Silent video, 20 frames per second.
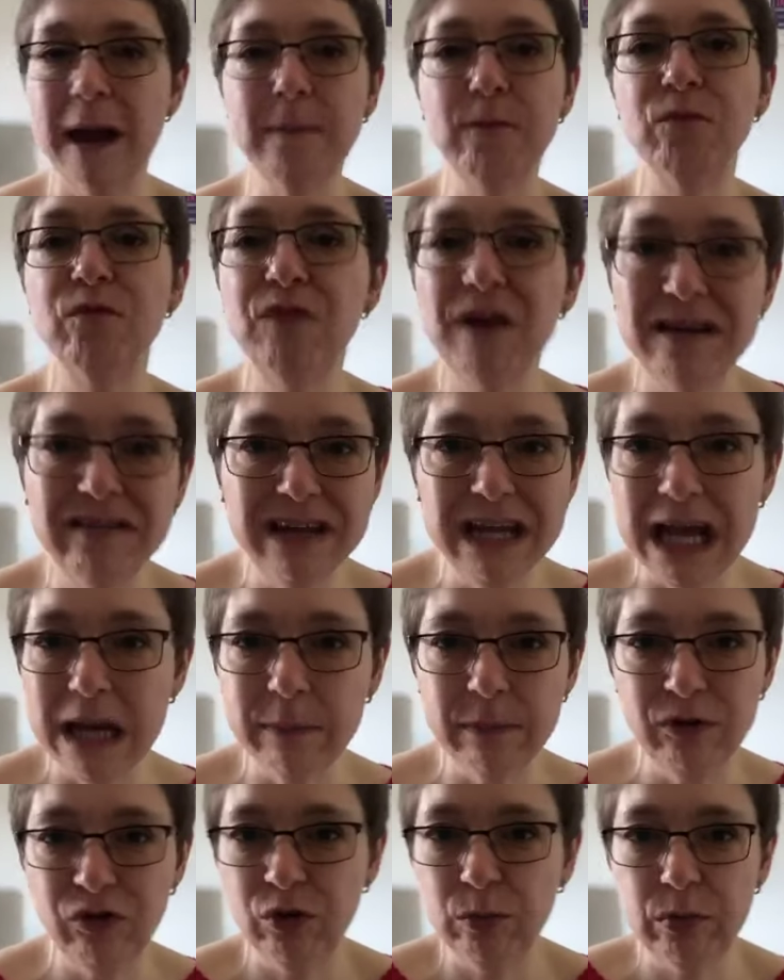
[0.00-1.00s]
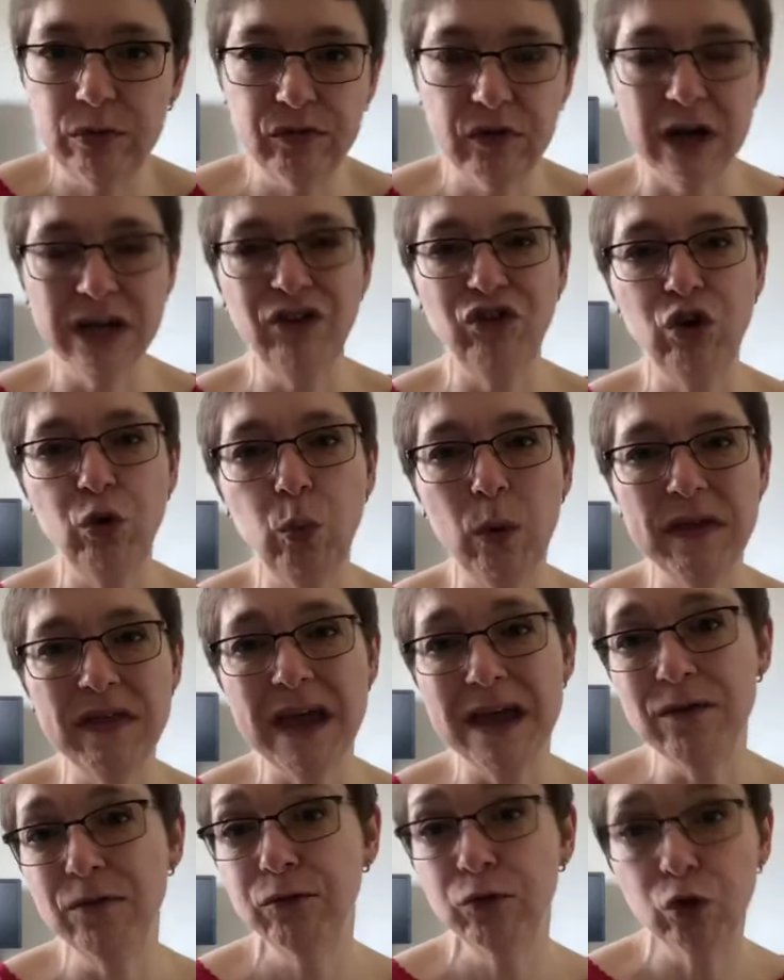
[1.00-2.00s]
I'm very happy to provide you with
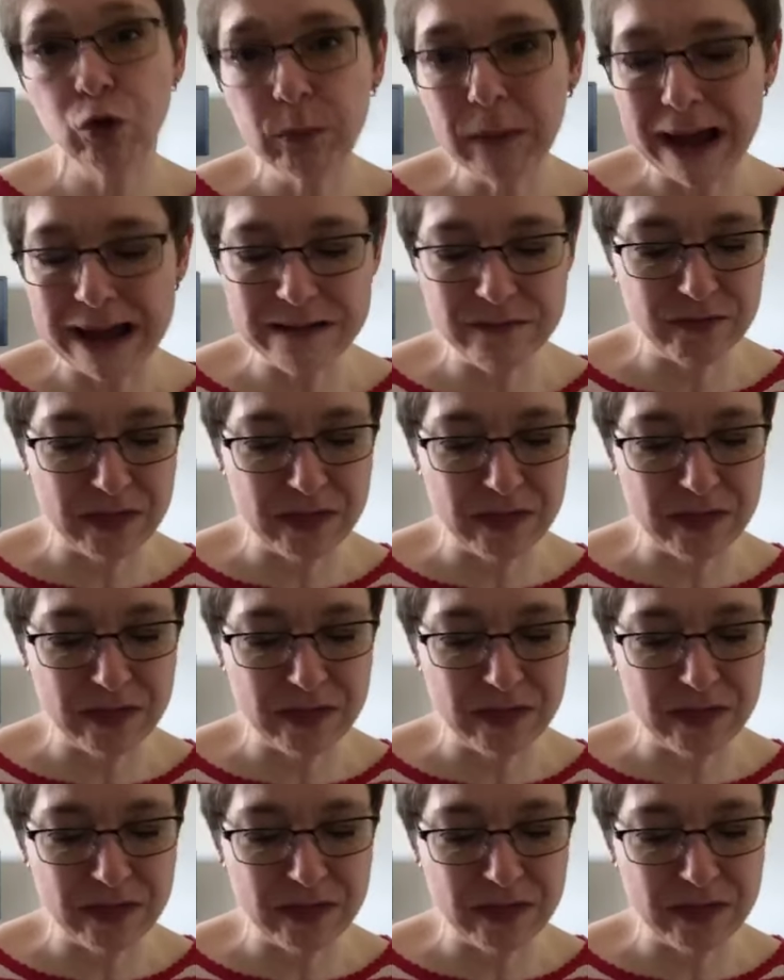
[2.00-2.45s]
a format.